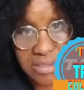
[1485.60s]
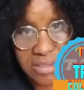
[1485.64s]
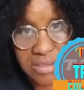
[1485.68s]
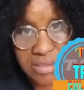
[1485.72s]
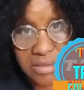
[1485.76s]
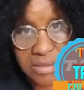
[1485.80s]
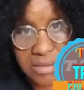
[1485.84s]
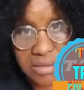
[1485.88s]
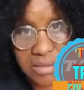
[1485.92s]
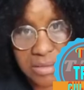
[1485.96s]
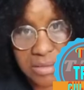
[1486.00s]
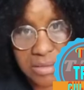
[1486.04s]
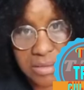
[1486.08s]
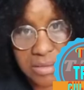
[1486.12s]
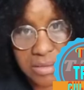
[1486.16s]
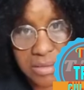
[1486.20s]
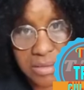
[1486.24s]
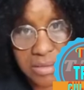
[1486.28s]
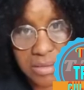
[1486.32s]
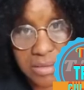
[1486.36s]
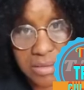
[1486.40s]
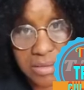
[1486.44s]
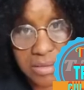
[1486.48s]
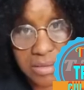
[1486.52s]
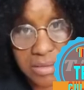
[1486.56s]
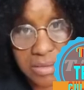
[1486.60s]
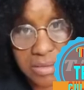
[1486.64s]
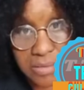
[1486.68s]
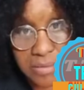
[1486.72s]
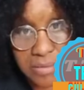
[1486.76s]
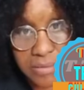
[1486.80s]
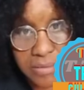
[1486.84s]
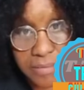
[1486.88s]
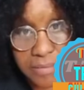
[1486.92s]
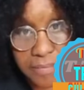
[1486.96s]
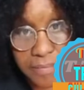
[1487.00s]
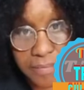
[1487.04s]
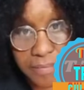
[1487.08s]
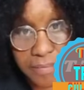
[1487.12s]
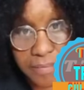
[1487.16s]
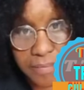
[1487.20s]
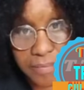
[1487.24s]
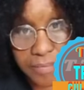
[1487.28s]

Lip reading: [no speech]